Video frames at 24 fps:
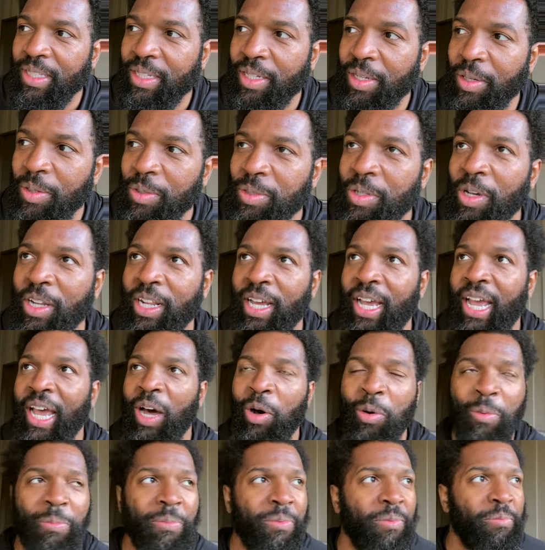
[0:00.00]
who's going to
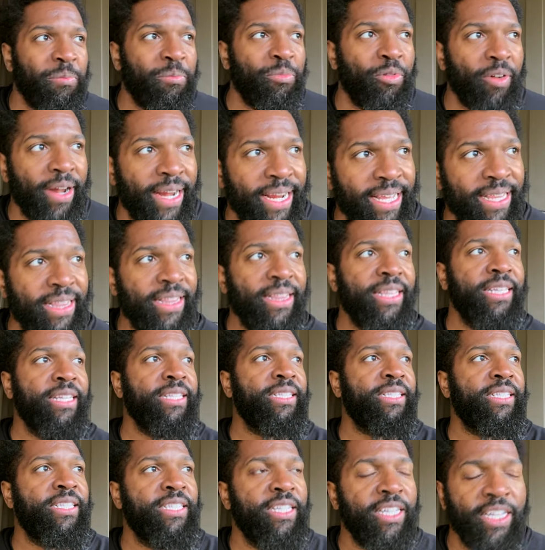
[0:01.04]
help bring
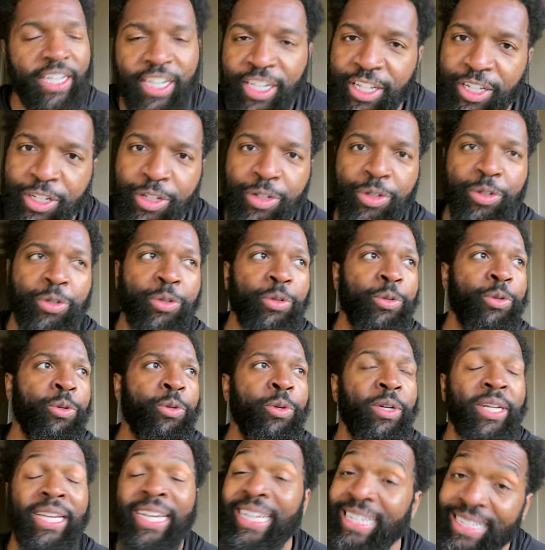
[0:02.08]
this
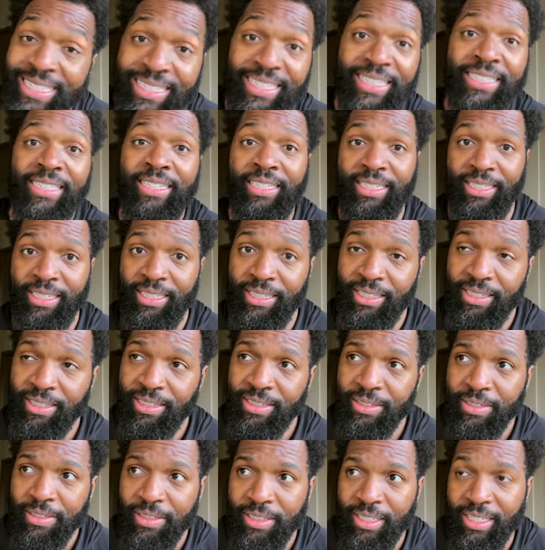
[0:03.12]
new entity,
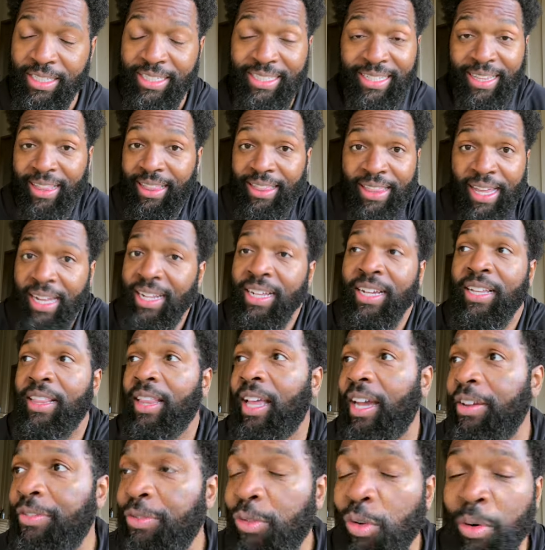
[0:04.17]
this synthetic
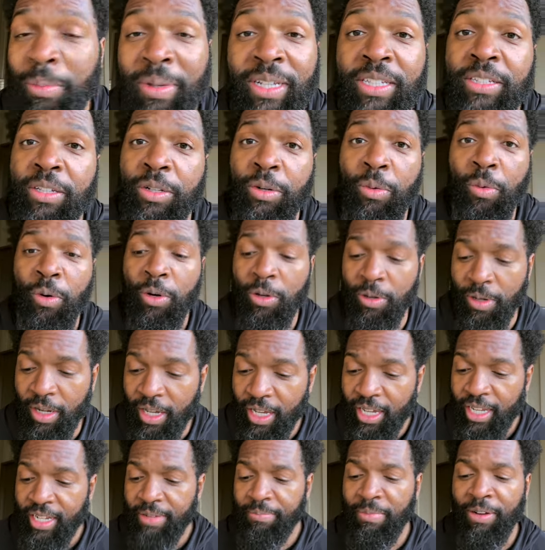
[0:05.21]
life form into the world.
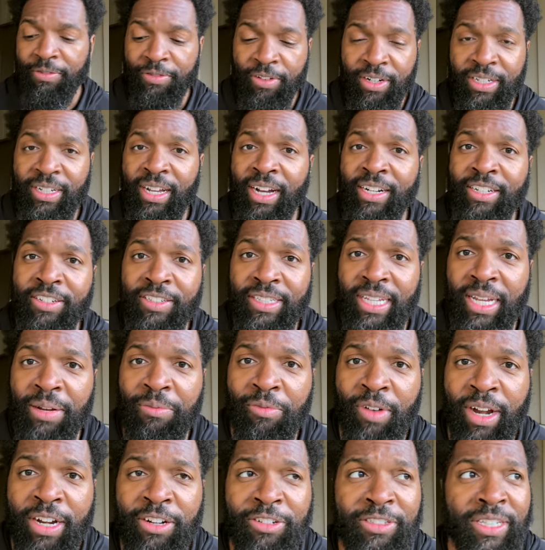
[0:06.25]
My friend Dr. Sam
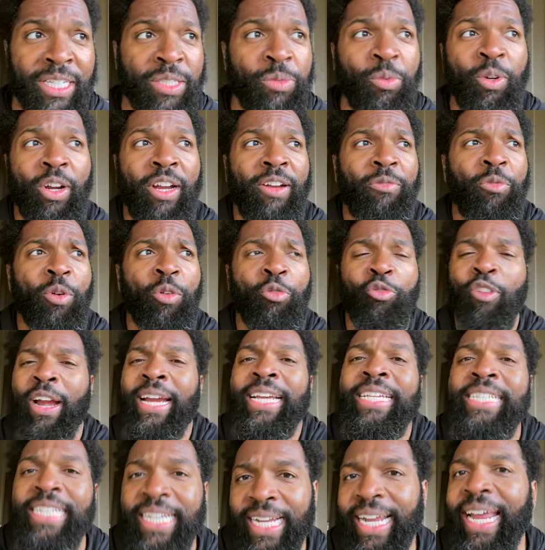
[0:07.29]
Rader says we're, we're
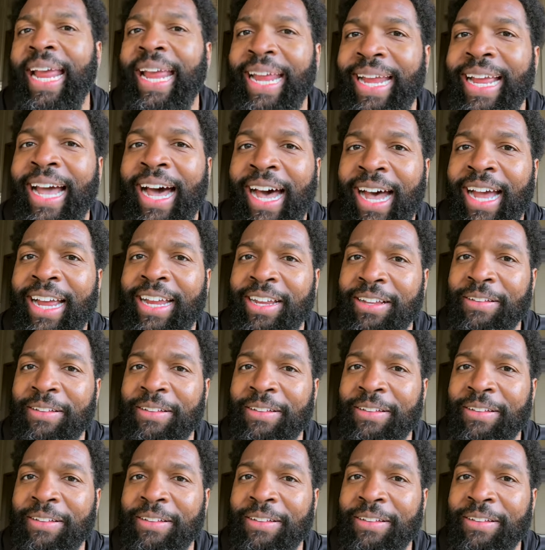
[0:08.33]
raising AI.